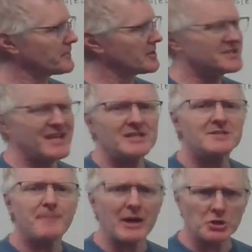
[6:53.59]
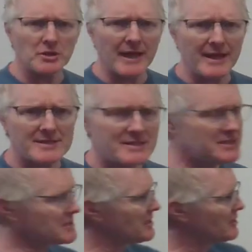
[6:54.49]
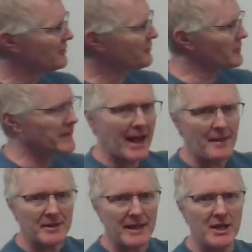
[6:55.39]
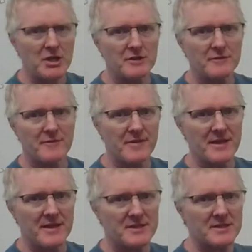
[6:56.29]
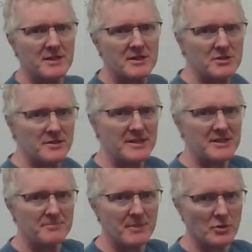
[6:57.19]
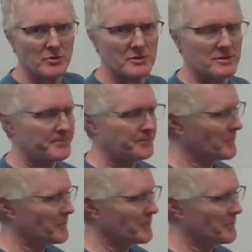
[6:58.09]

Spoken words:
say, special cases for the application of this to these mirrors,